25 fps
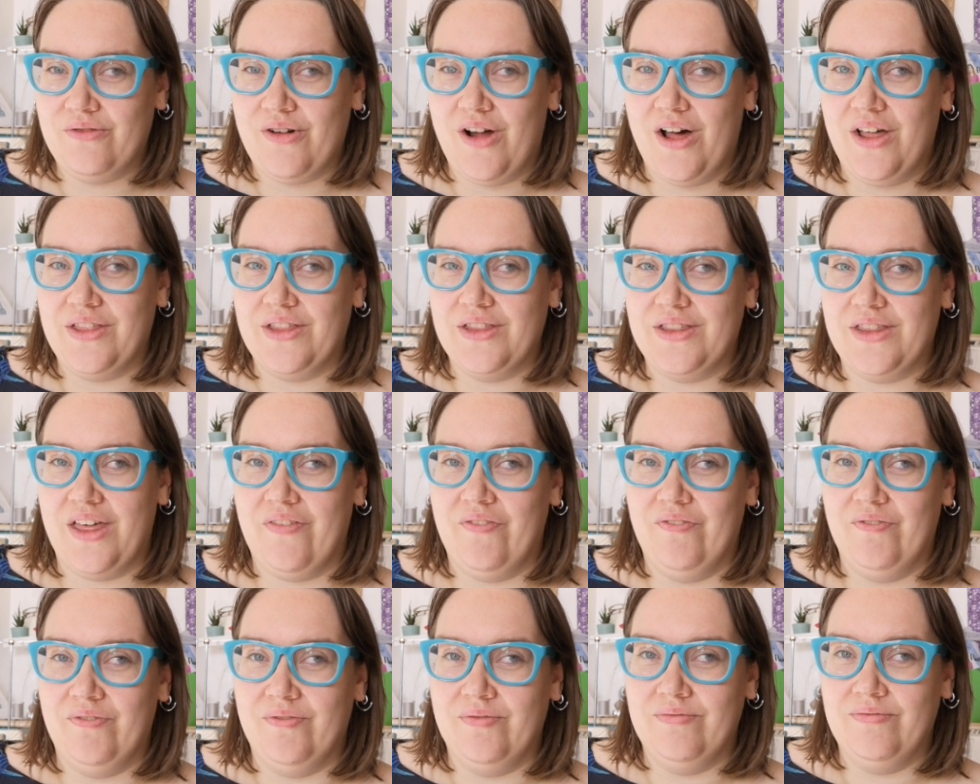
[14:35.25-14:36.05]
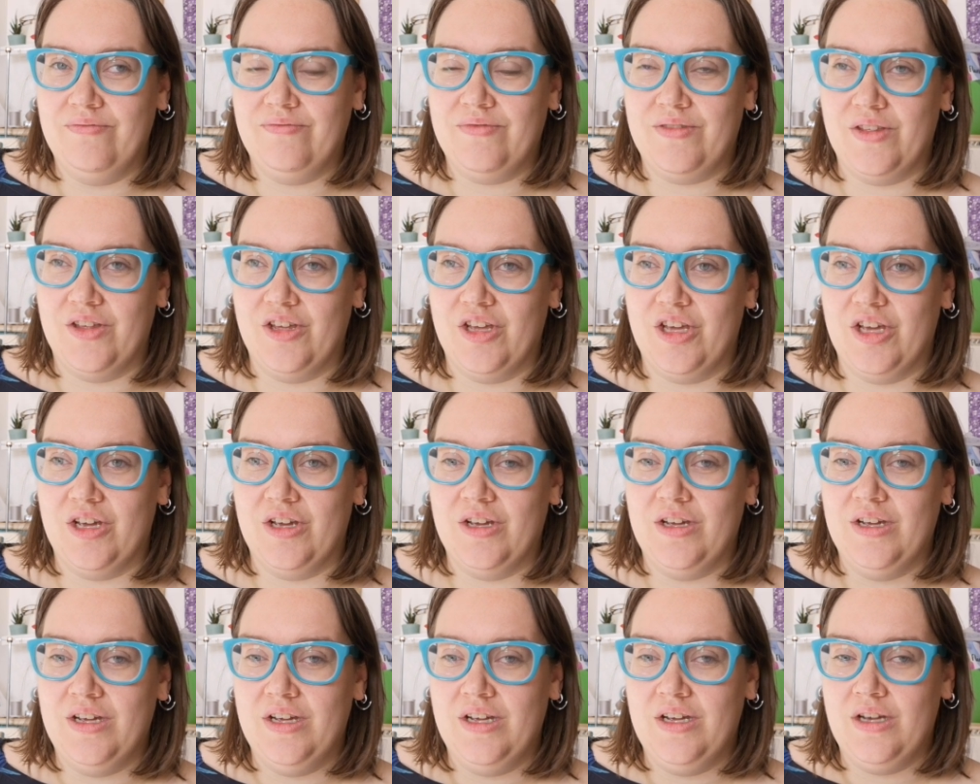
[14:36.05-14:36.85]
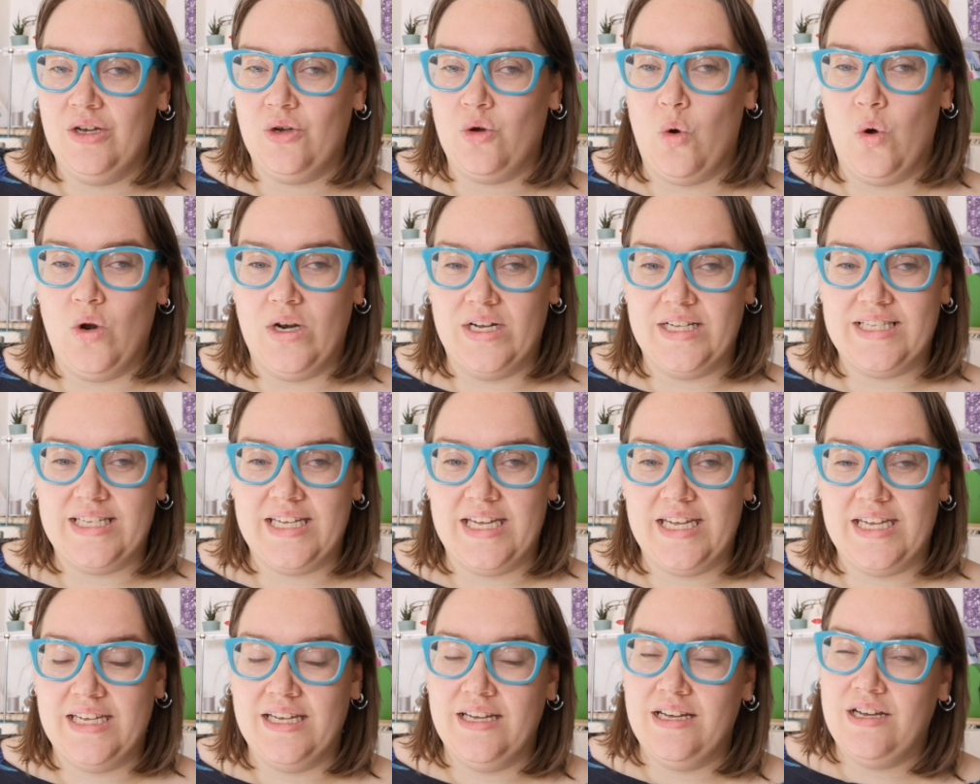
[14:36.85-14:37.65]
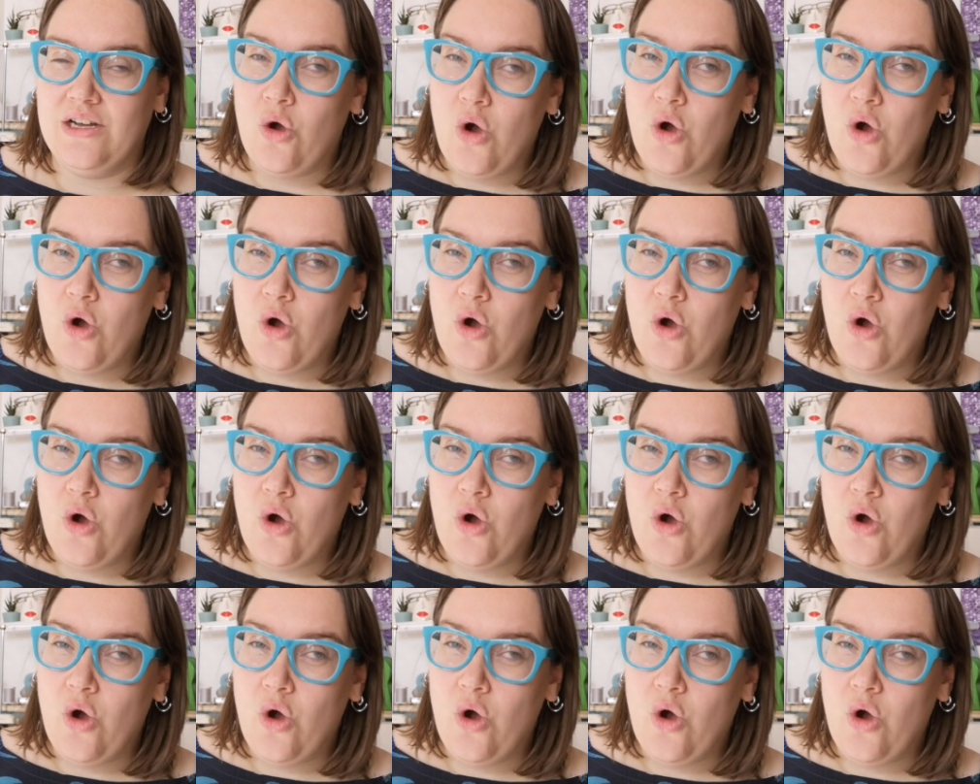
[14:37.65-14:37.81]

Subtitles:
rather than the quality.